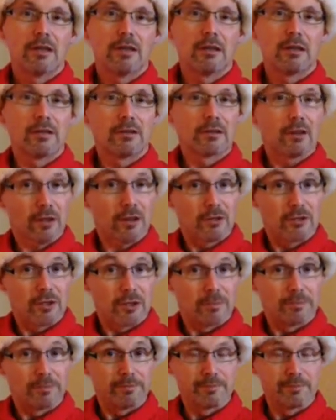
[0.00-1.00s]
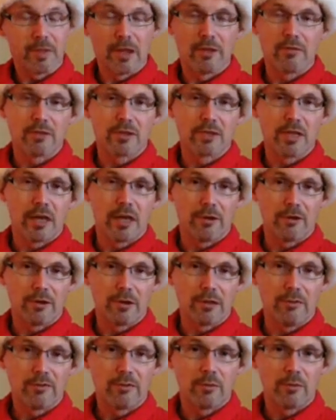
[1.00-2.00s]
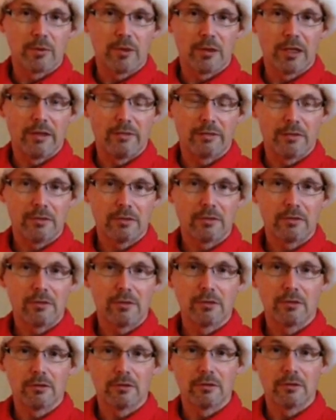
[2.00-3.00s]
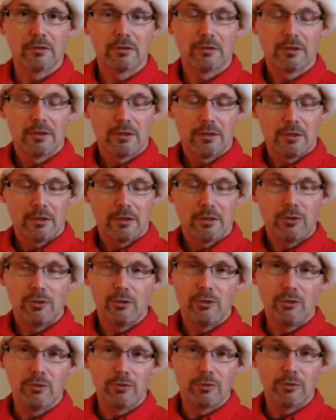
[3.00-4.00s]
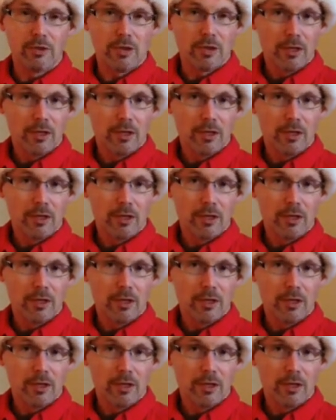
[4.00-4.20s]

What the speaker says: guitar gym every Saturday from 11 till noon.